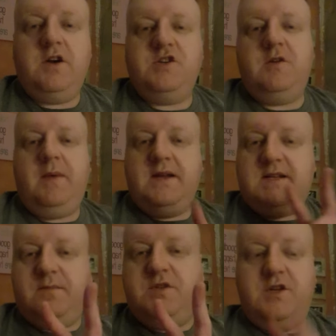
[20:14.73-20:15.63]
should have
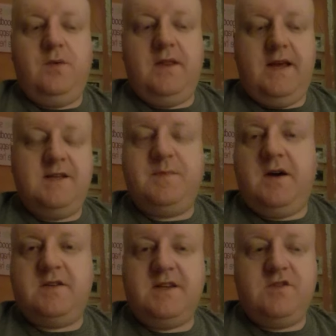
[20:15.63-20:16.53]
picked up two of these
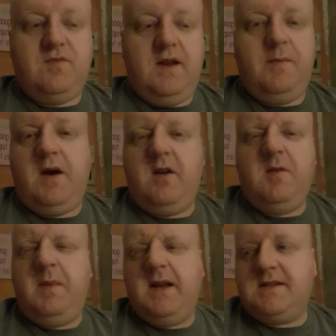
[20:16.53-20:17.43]
baskets, really, but I
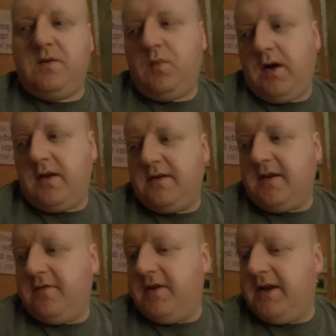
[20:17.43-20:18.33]
only picked up
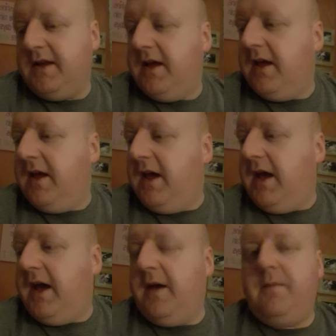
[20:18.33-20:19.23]
one.
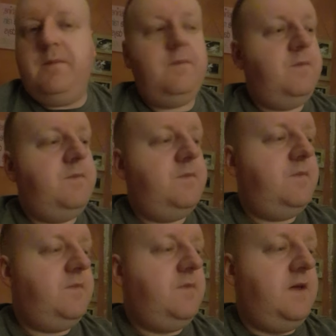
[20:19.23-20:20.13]
I
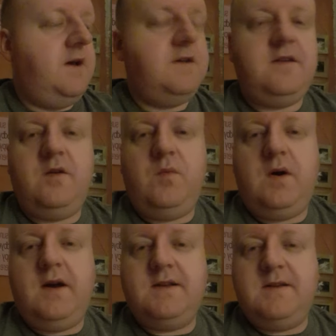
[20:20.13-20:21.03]
don't know
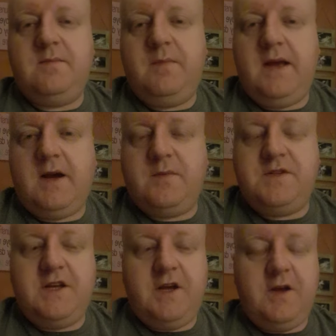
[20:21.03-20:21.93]
why I didn't pick
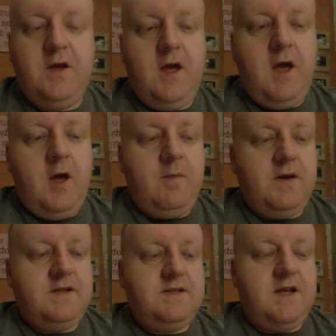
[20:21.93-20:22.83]
up two,
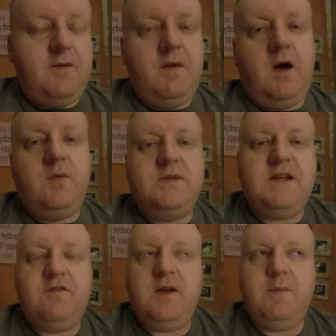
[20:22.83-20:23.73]
but I would
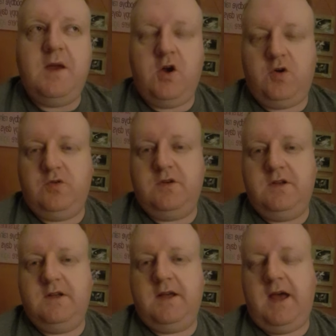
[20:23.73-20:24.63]
definitely be on